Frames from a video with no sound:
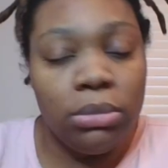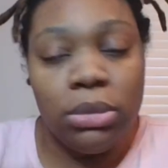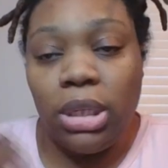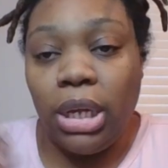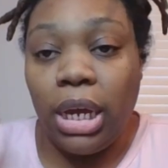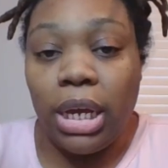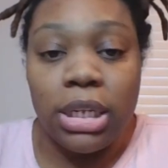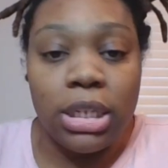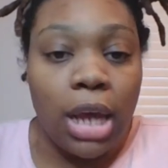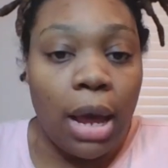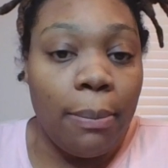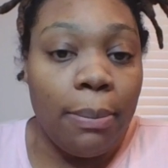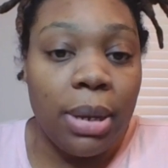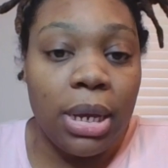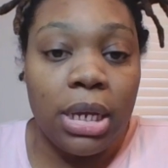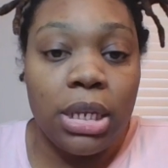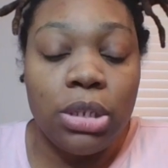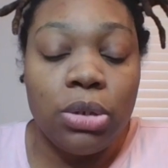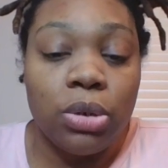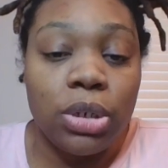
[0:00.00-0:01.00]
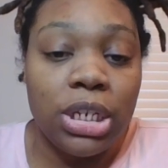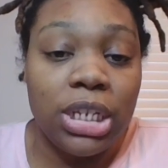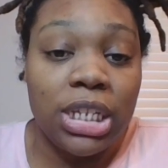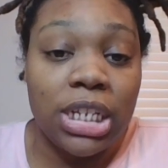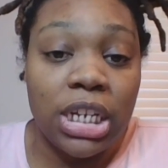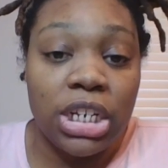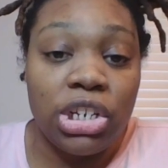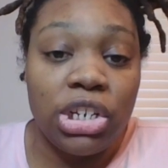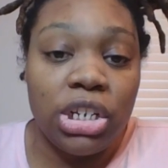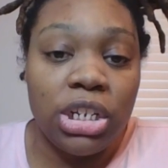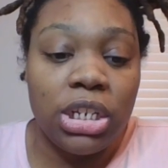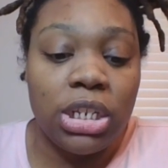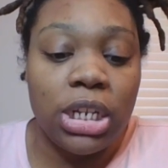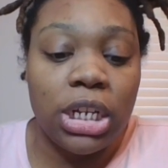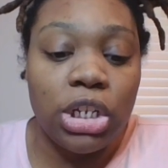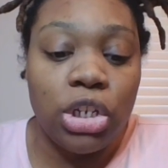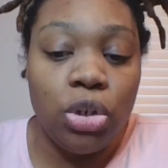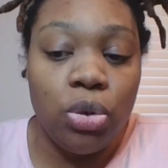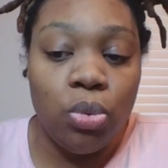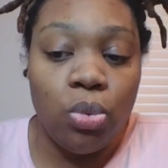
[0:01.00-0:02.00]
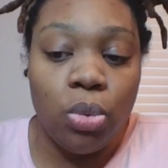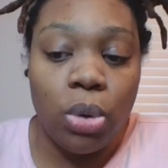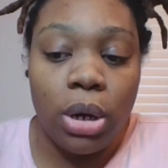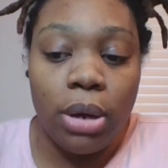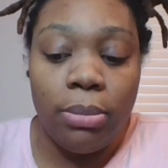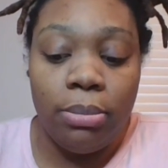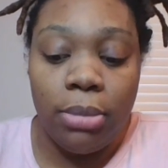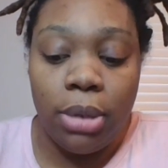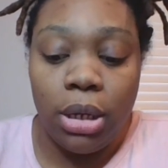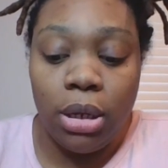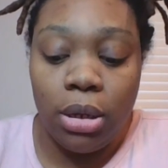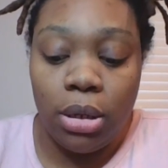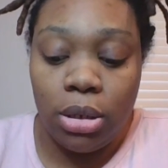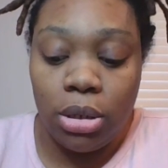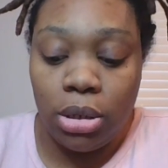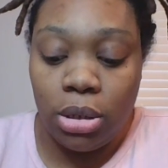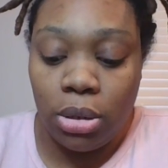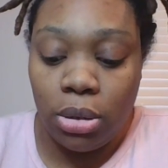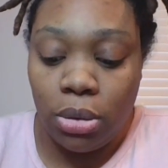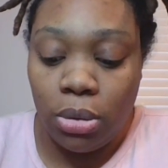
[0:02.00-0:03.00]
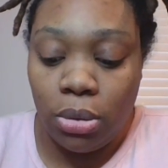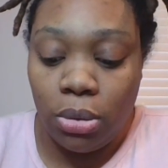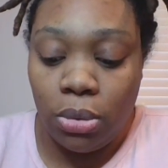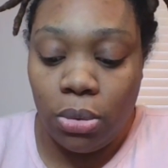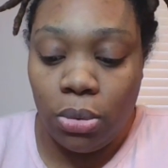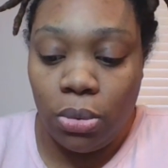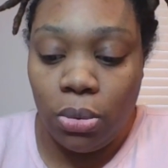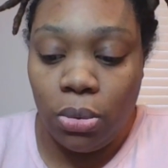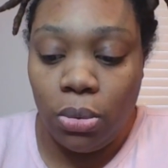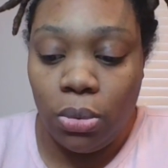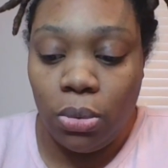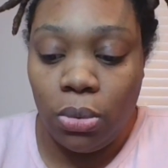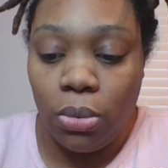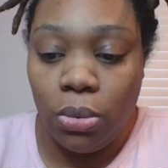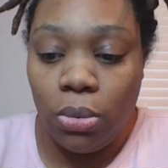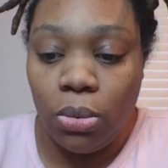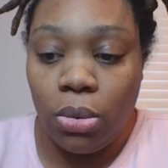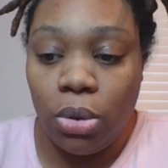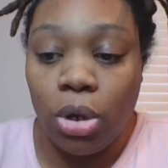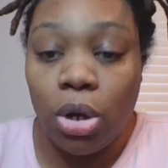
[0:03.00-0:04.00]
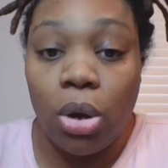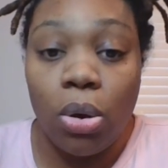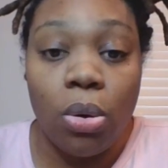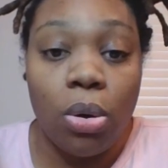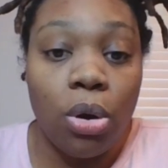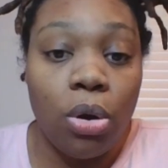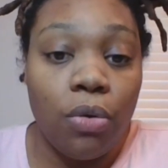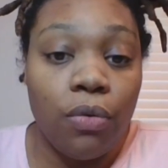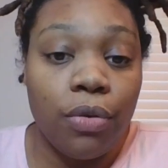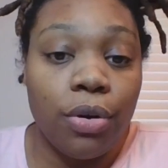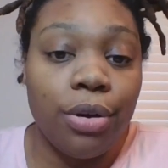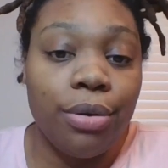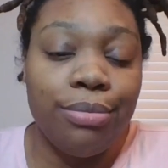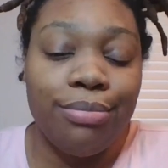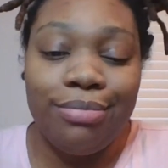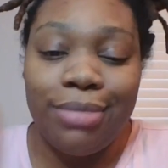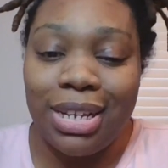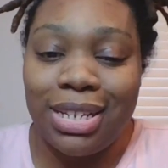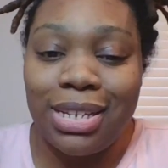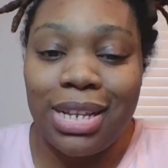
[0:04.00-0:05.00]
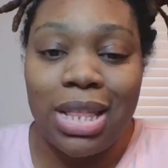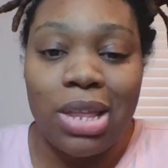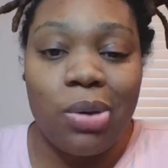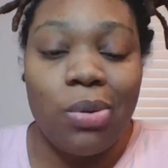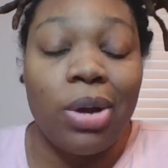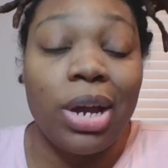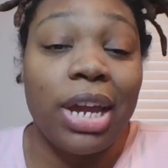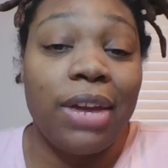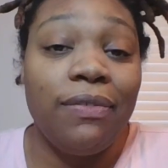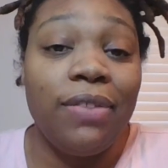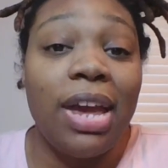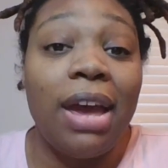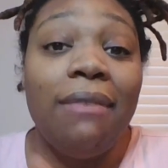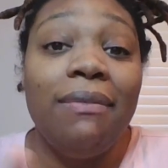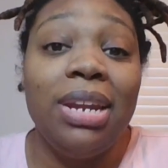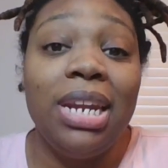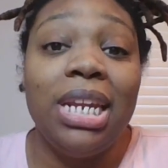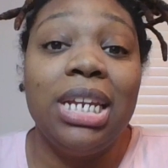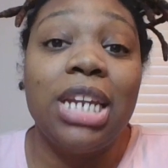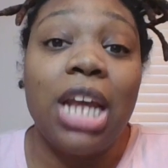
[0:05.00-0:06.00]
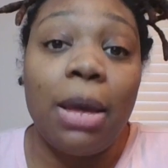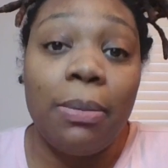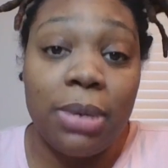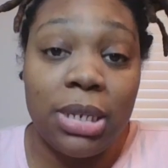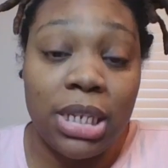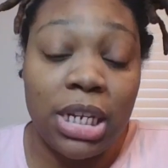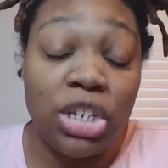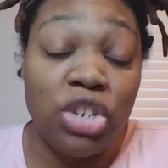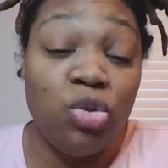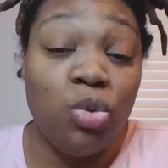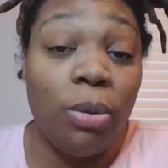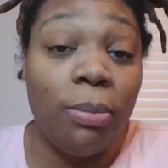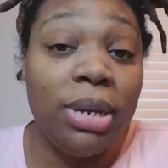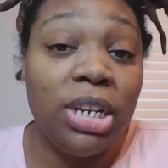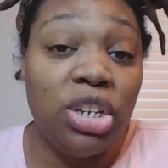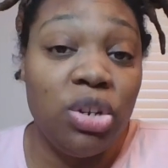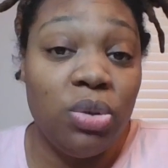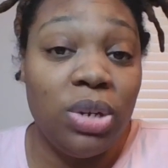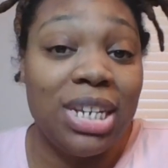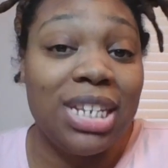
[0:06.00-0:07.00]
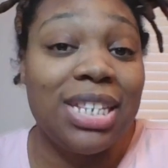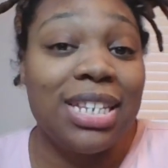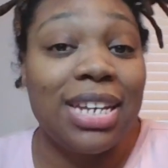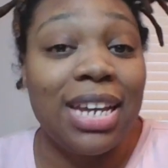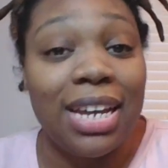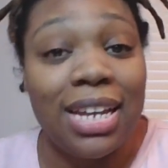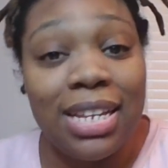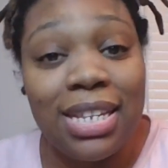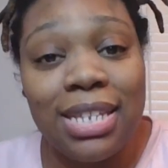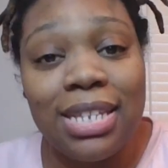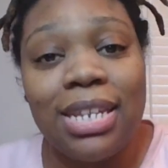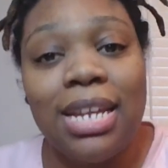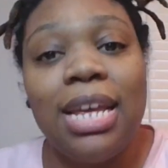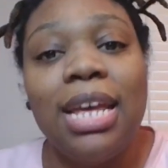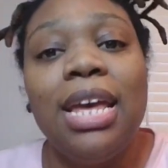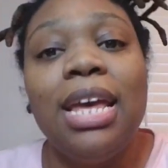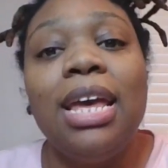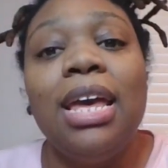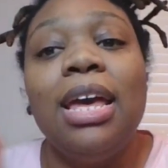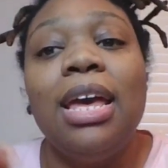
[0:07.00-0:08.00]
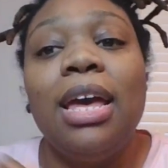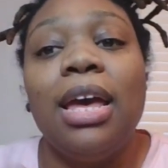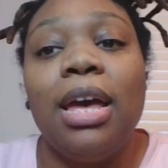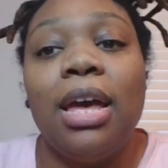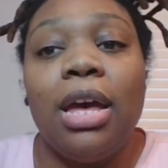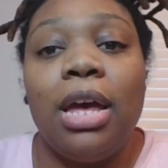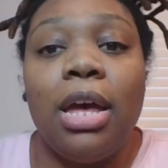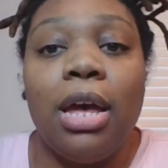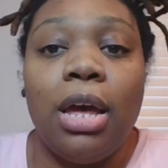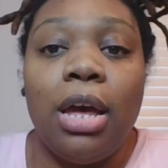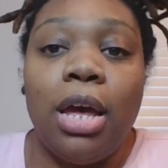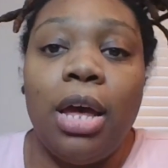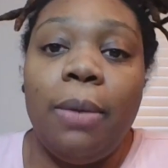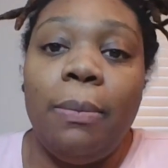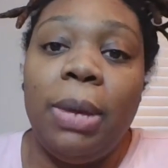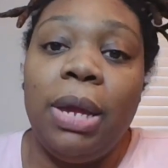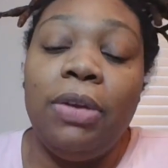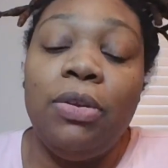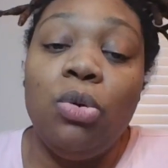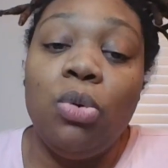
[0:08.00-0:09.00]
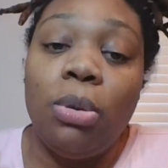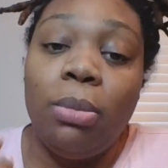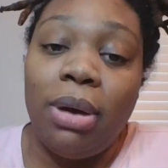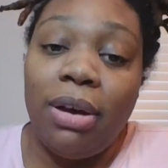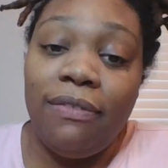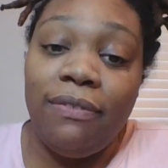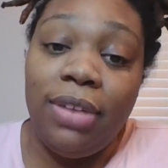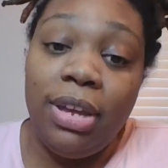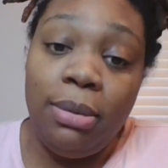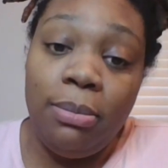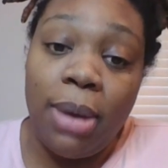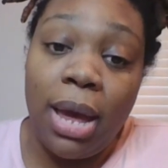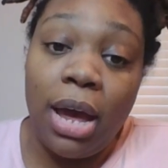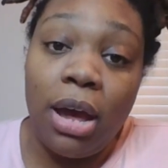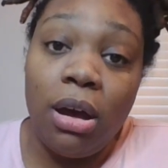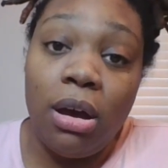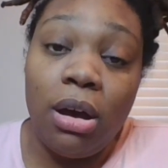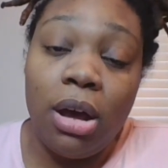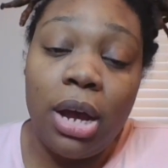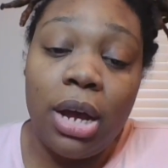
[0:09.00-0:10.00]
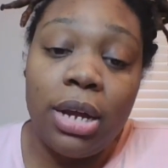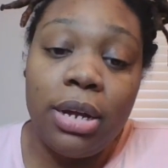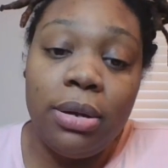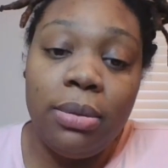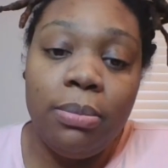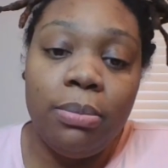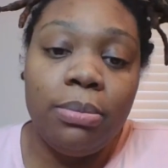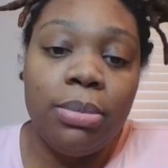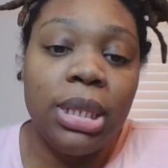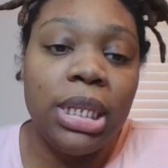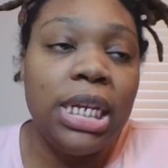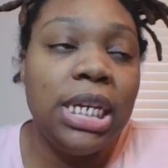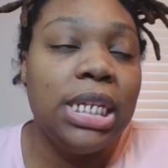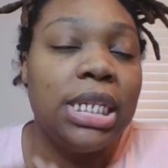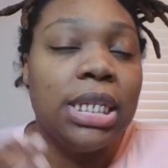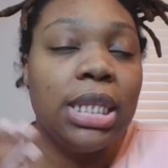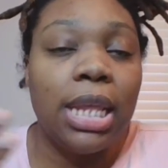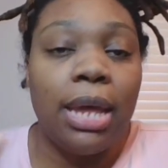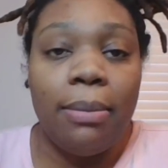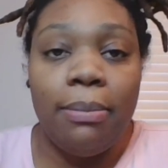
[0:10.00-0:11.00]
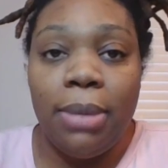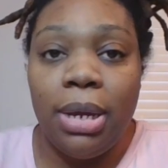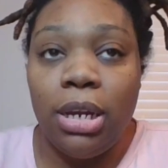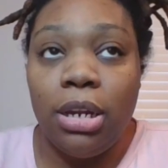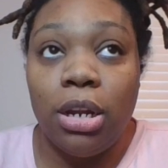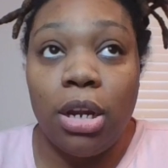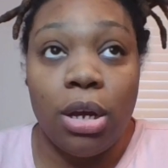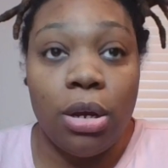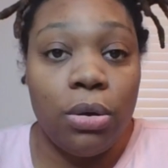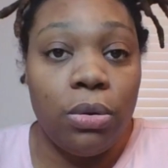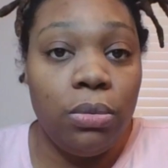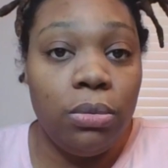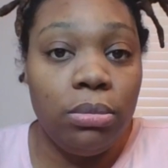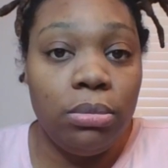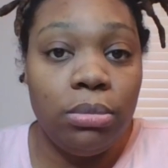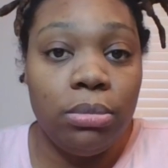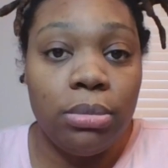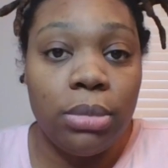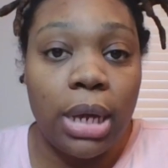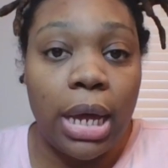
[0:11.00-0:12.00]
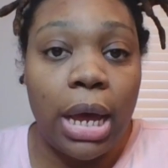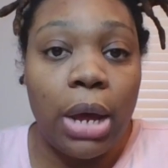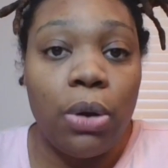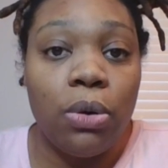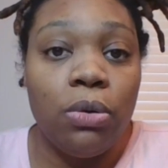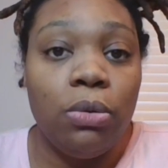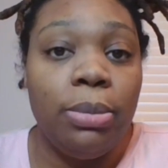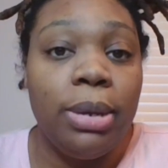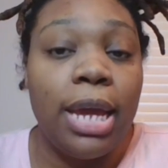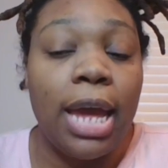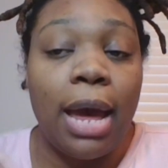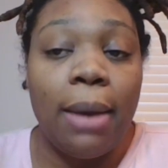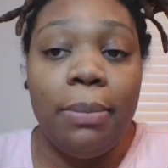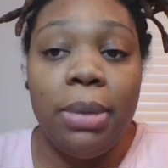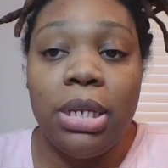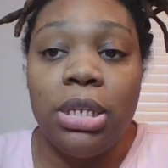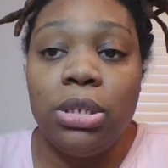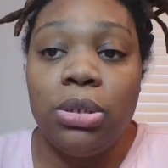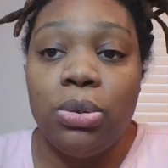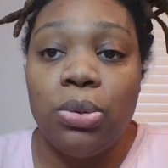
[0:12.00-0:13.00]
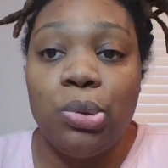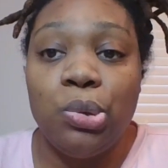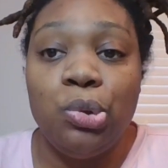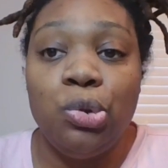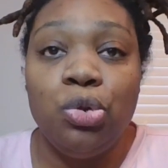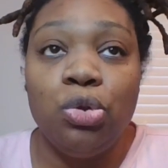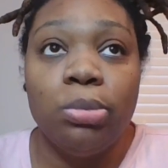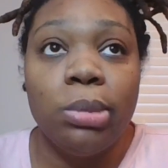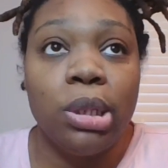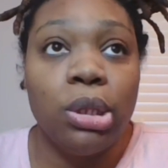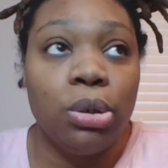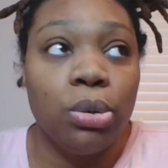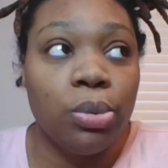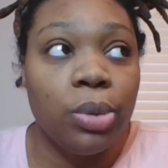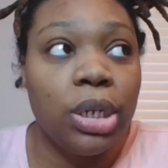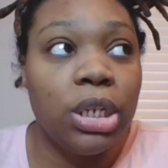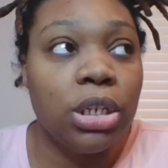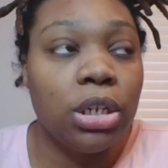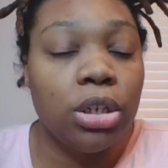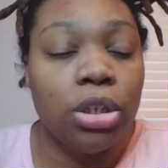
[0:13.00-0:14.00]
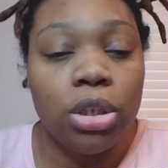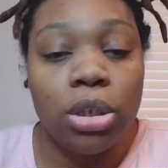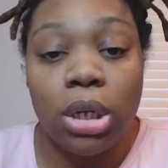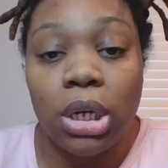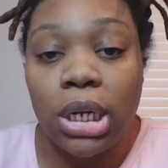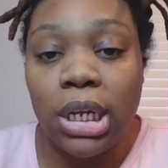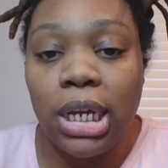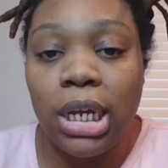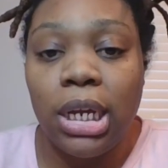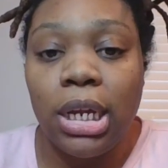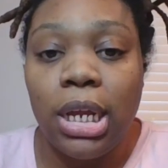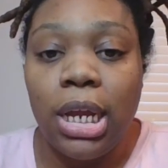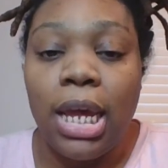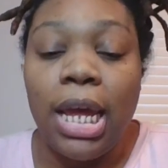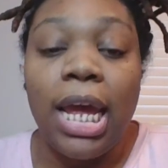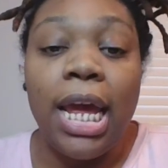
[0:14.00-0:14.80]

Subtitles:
yeah, topics or discussions that you want me to go over, I said that wrong. If you have any topics that you want me to discuss, and you want my feedback on, please let me know. I will be happy to do my little research on it